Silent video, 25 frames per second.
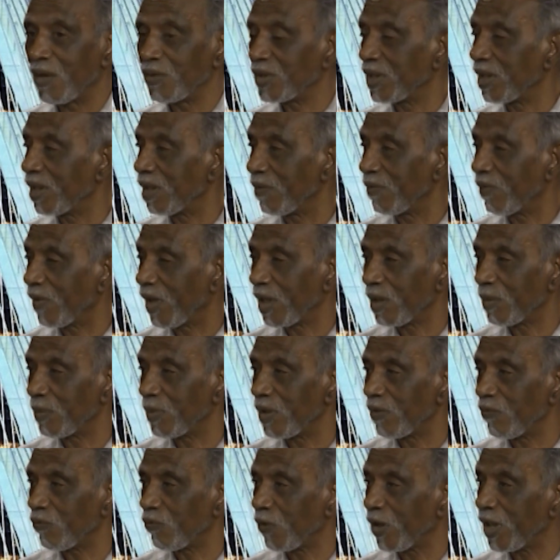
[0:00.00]
housing
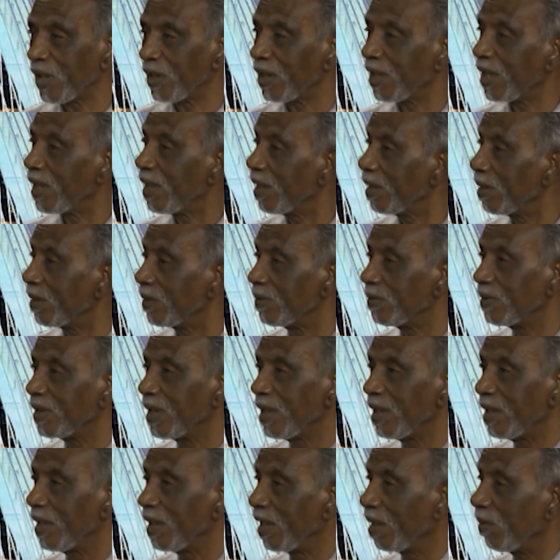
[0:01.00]
development, Franklin
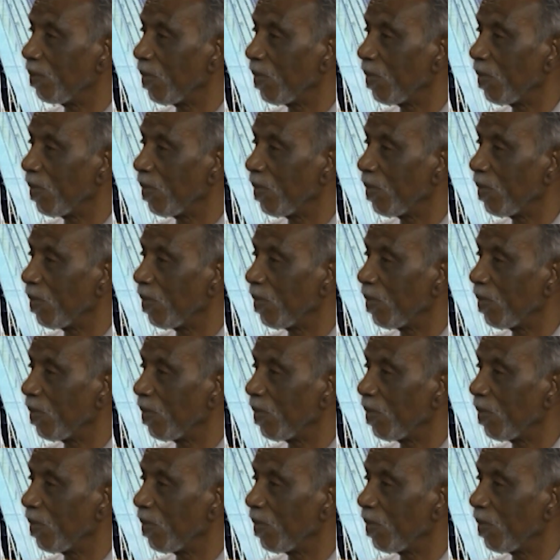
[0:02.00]
Hill.